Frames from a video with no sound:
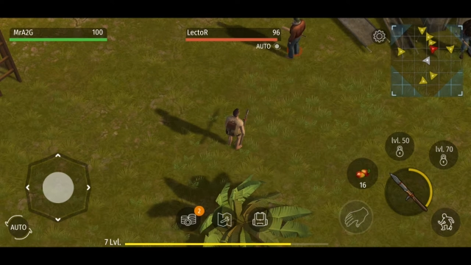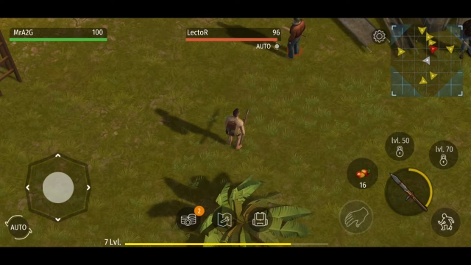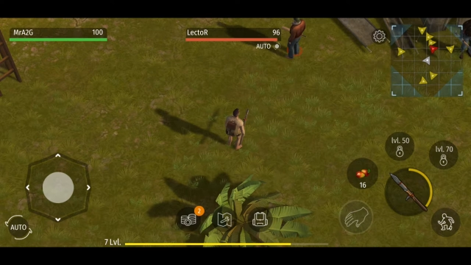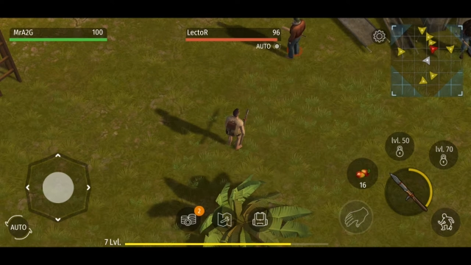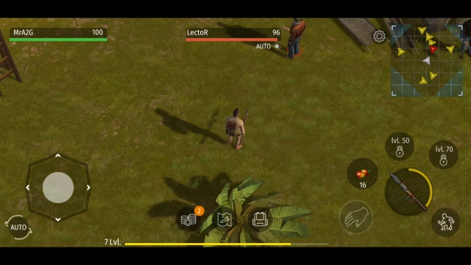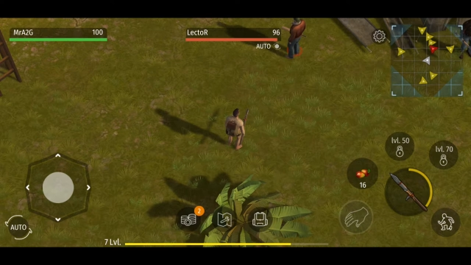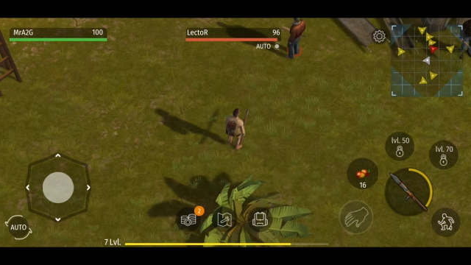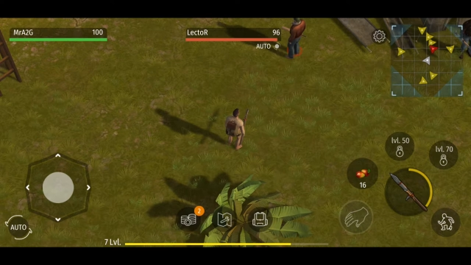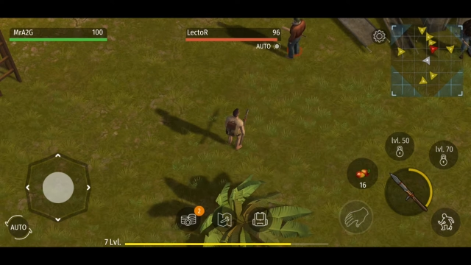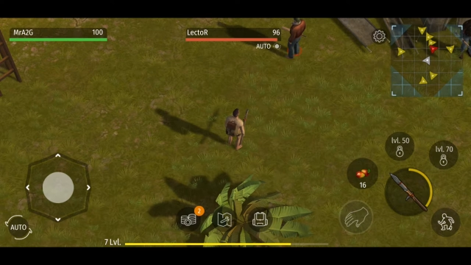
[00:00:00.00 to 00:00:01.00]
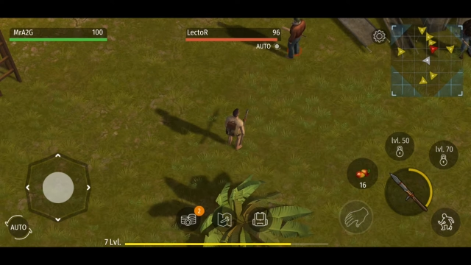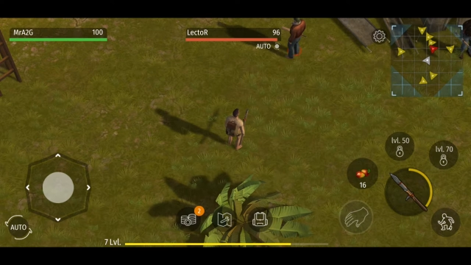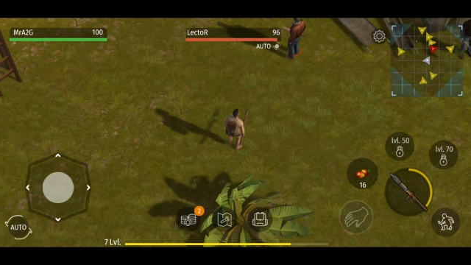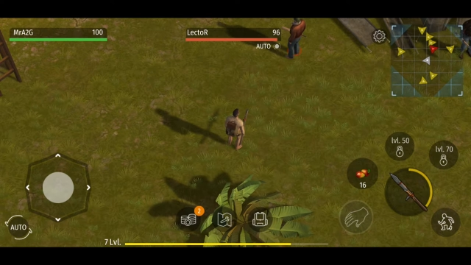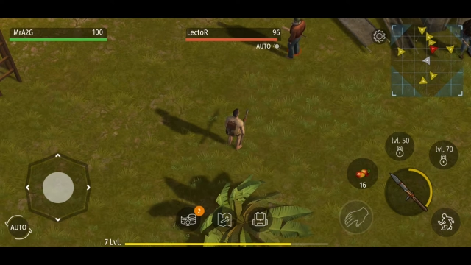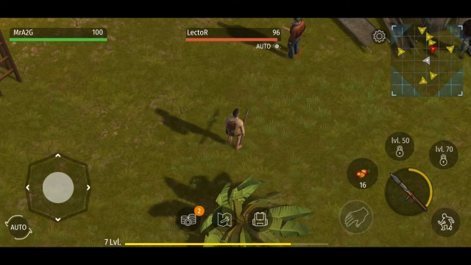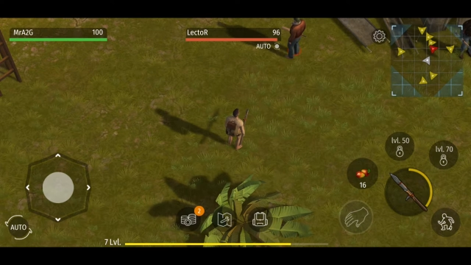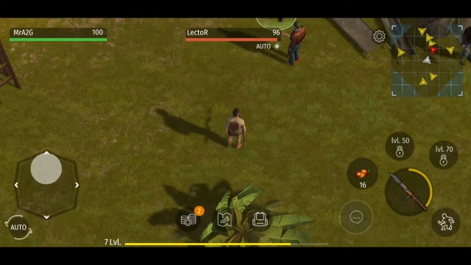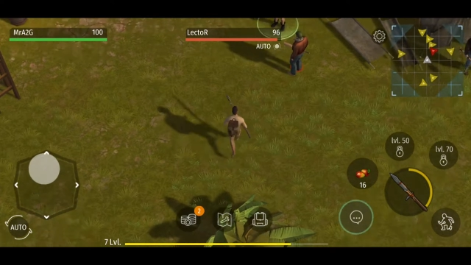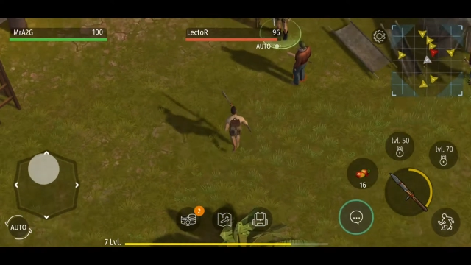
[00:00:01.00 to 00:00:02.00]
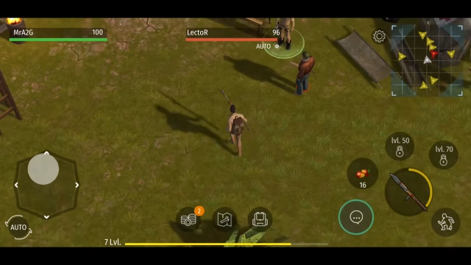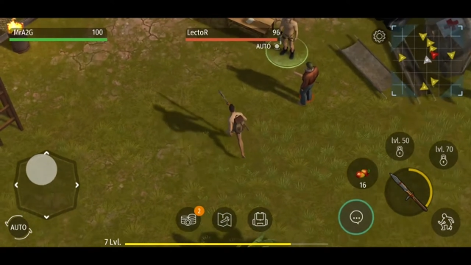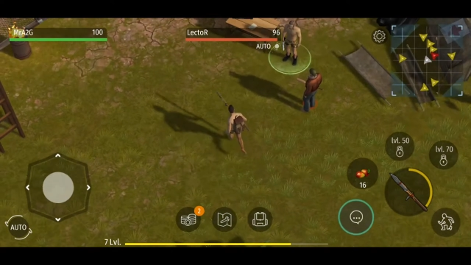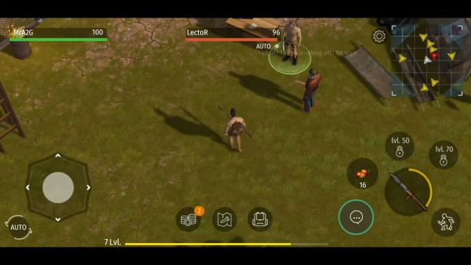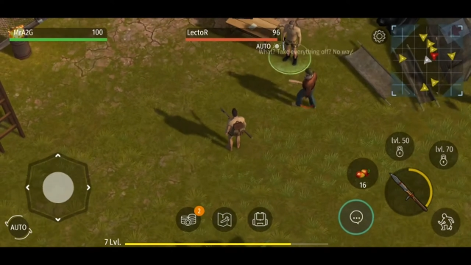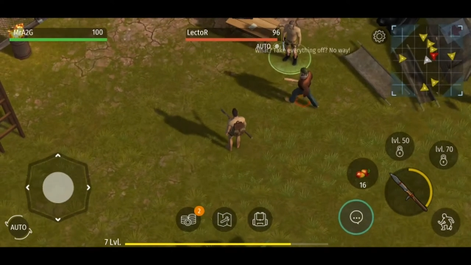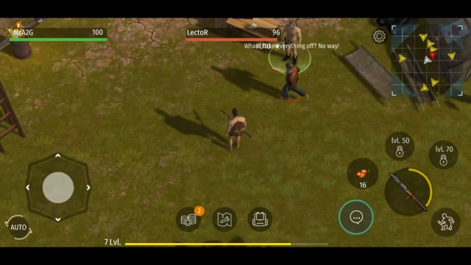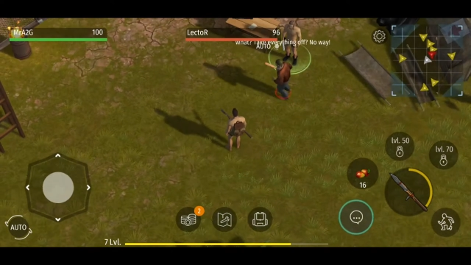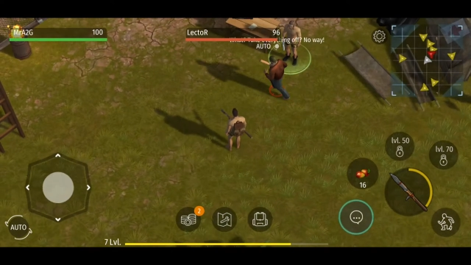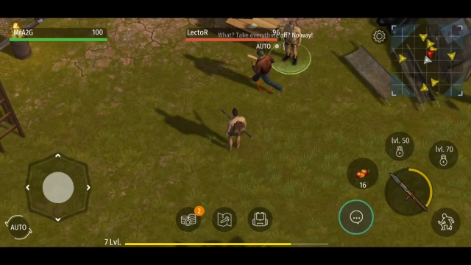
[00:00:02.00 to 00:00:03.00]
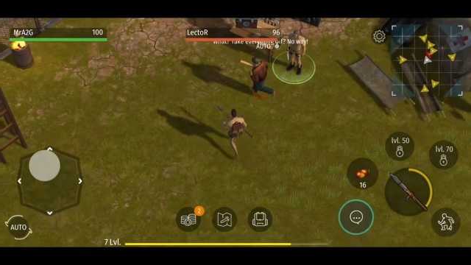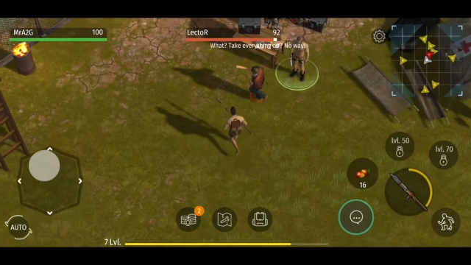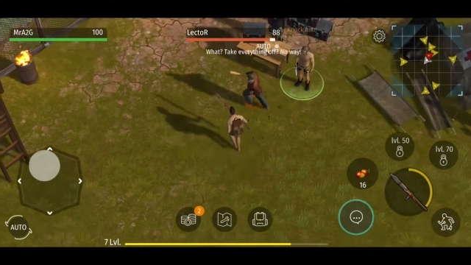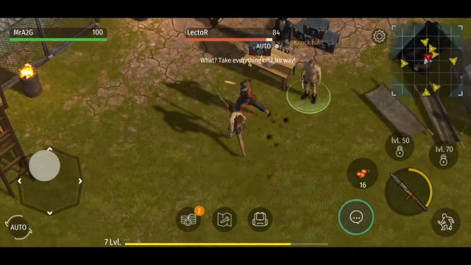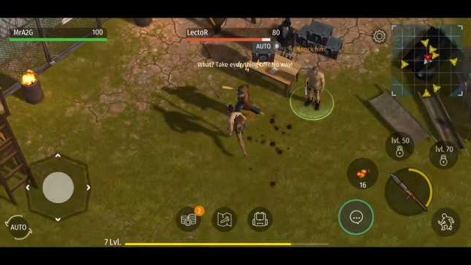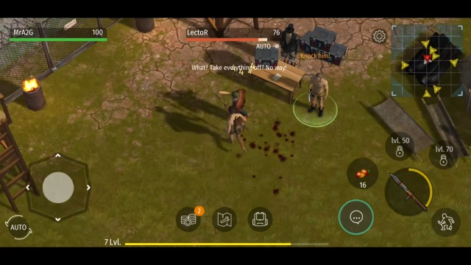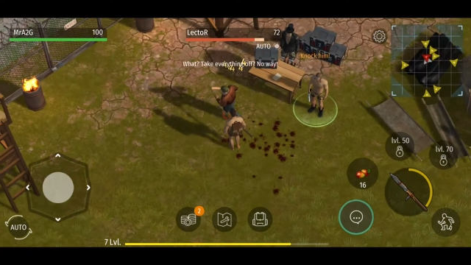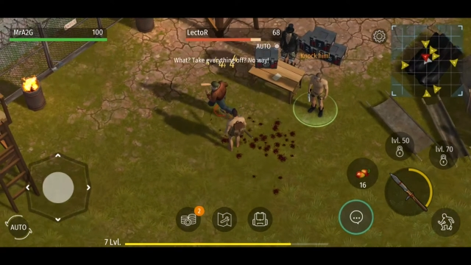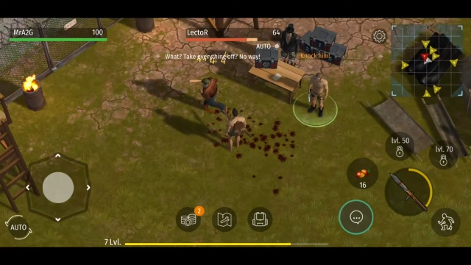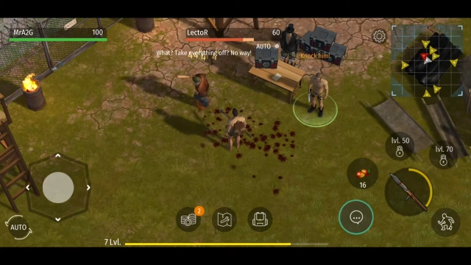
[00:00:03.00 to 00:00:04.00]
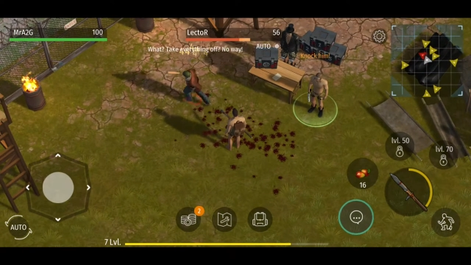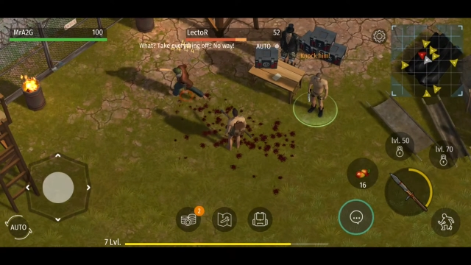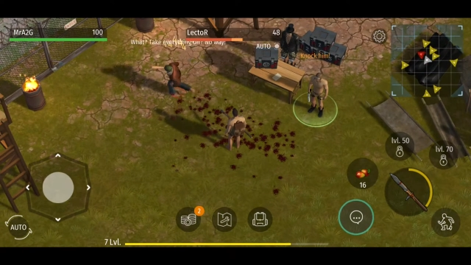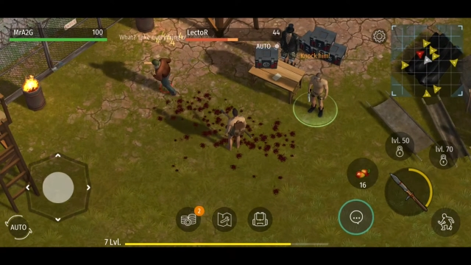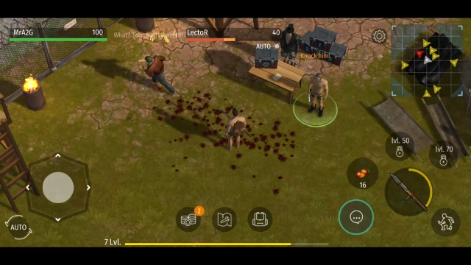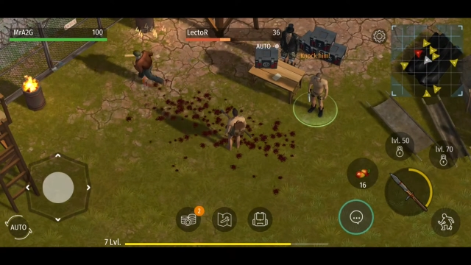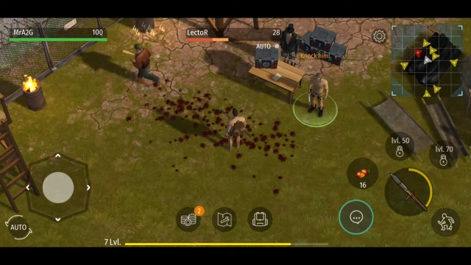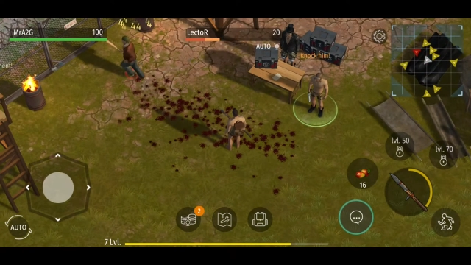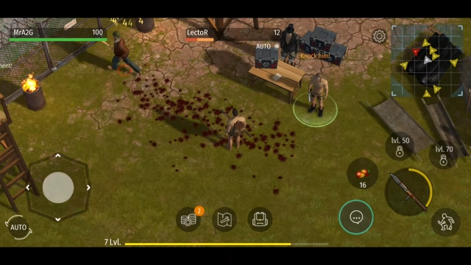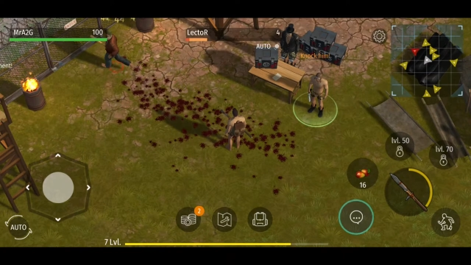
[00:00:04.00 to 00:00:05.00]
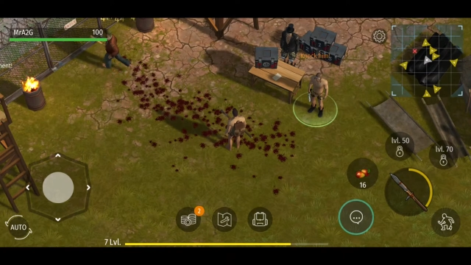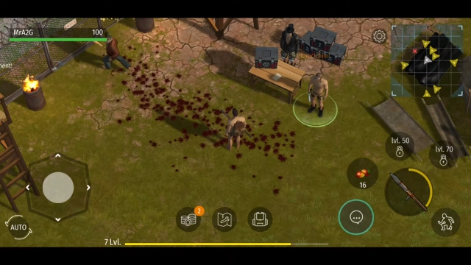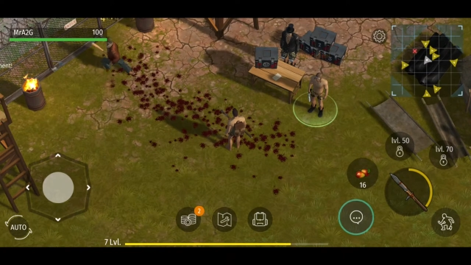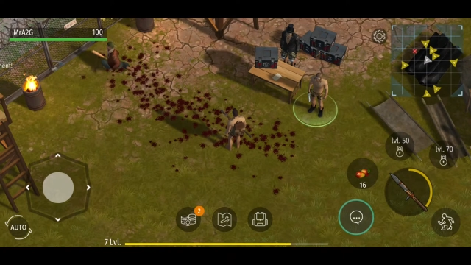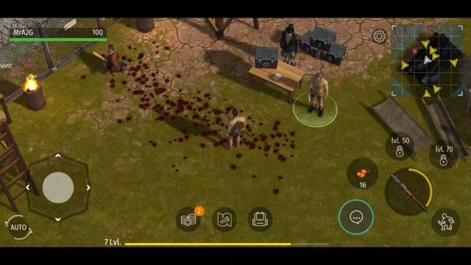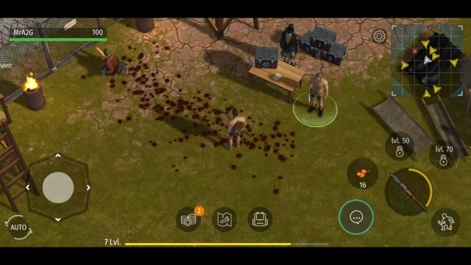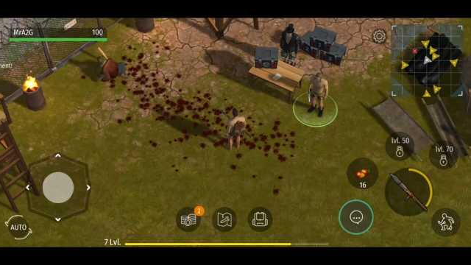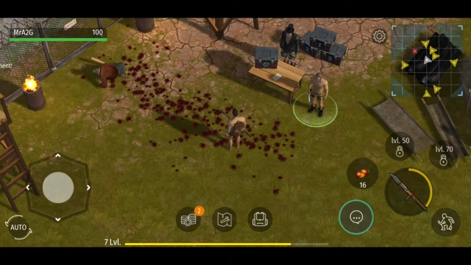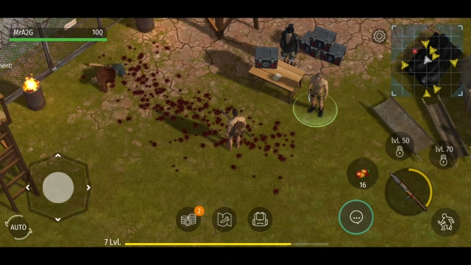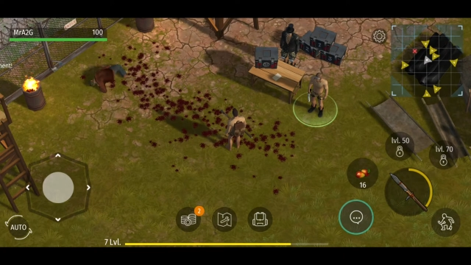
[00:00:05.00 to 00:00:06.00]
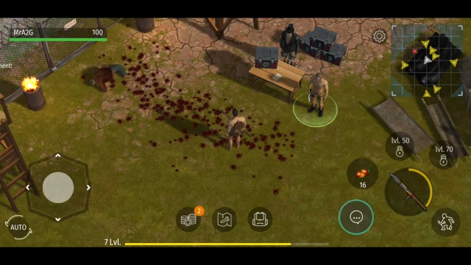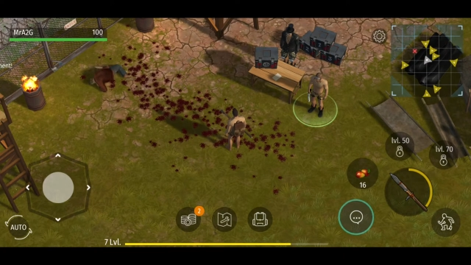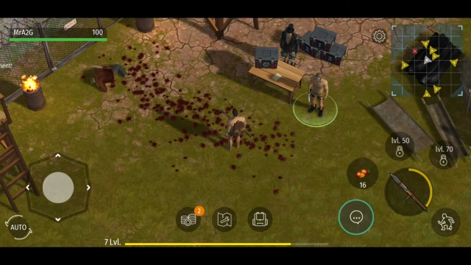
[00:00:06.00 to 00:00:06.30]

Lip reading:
(no speaker visible)